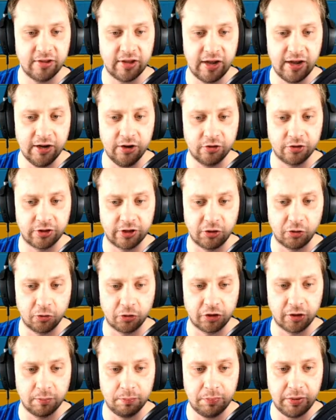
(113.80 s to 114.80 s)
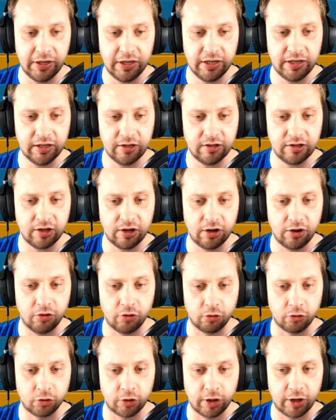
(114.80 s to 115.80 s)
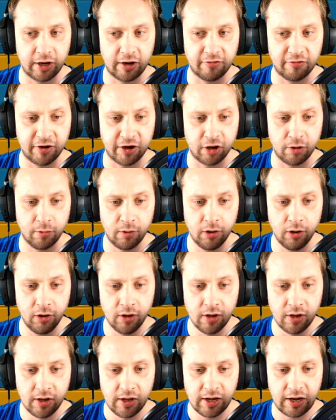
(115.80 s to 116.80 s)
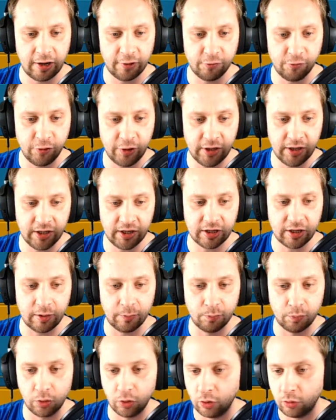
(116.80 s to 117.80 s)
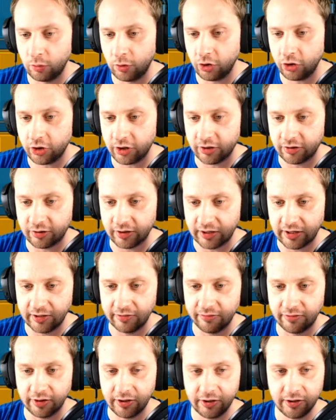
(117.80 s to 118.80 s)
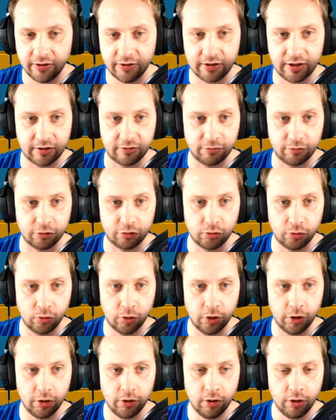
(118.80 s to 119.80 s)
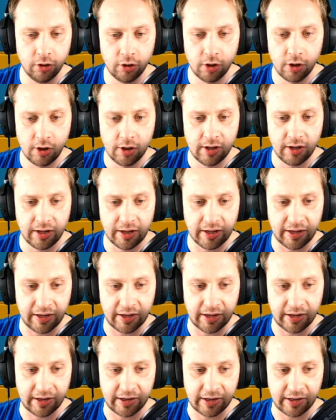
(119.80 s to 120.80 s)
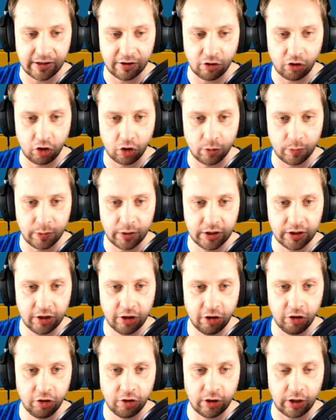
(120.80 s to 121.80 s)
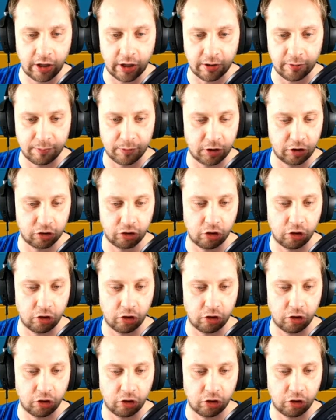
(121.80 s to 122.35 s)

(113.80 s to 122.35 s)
I don't got the biggest roster available, I think a Bulwark is a given, that for sure. And Arbiter, because